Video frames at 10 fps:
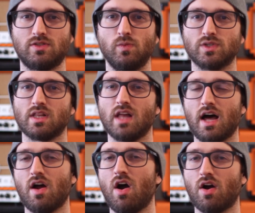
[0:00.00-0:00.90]
was a
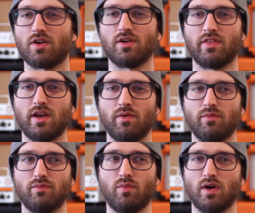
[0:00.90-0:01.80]
lot harder than
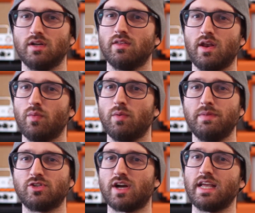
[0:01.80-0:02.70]
it would
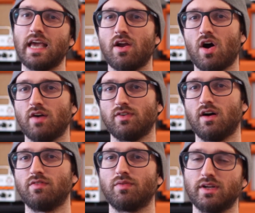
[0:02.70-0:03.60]
be trying to get off
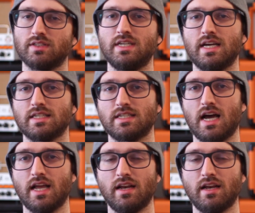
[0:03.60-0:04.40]
of a real TS9.